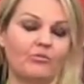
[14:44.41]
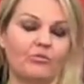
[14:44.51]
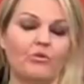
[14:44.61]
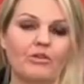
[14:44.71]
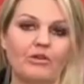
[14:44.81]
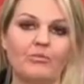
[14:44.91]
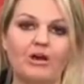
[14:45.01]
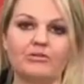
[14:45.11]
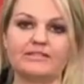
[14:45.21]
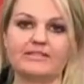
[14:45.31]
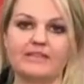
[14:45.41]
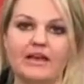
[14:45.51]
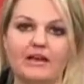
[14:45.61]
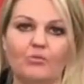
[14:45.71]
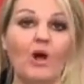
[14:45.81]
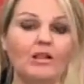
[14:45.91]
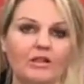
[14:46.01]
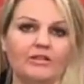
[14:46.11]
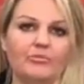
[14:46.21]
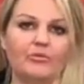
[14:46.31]
or their mouths while
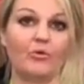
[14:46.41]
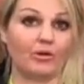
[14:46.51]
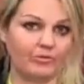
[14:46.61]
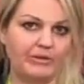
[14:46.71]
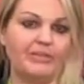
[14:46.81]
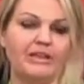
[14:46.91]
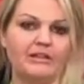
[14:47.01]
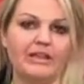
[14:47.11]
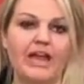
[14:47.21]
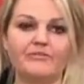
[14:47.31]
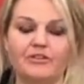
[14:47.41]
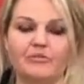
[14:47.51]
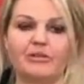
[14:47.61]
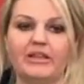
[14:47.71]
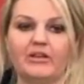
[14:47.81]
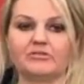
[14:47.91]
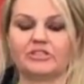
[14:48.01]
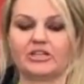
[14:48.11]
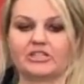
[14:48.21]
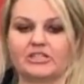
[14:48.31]
on the or immediately after the playground
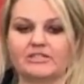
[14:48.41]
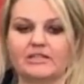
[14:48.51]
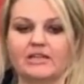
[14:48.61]
structures.